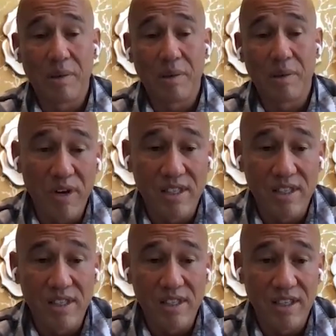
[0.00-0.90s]
I don't want
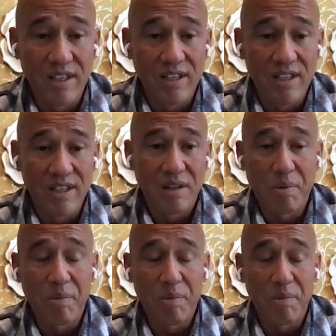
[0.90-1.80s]
them poisoning
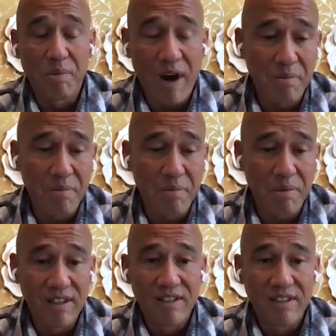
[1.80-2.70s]
the people
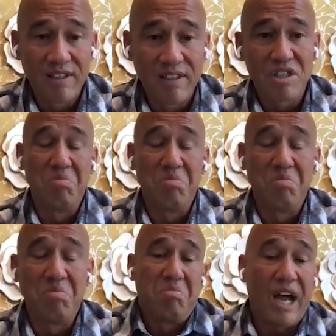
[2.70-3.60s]
around me.
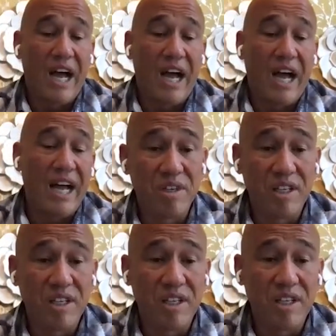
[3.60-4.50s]
So
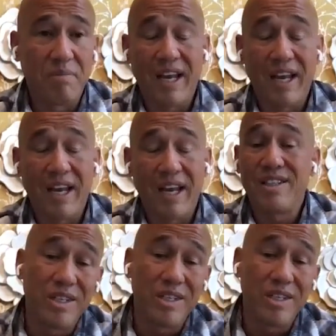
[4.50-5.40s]
I don't need them,
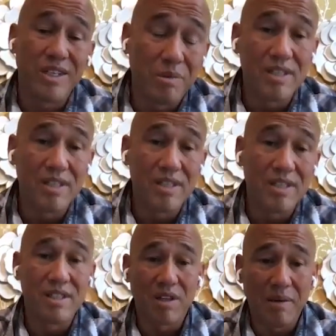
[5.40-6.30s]
and I don't need to
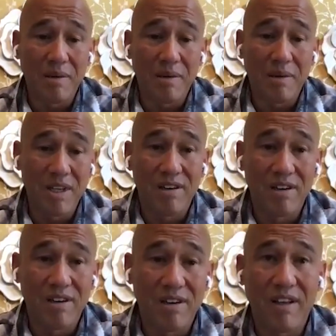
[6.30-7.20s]
do business with
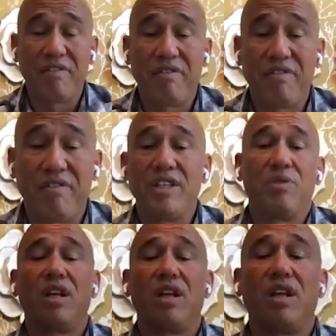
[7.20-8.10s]
them either
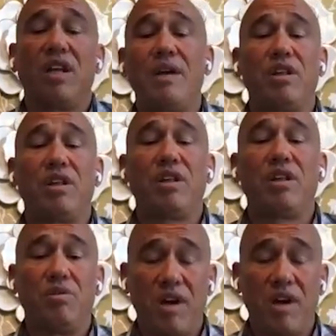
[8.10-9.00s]
if they don't
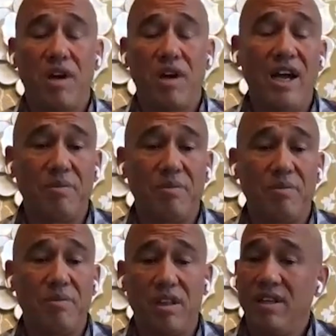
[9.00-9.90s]
align with what I
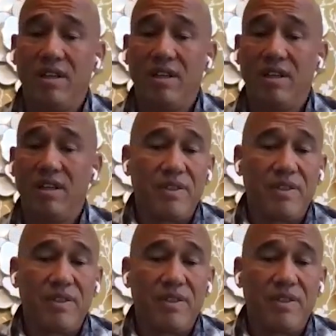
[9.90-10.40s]
align with.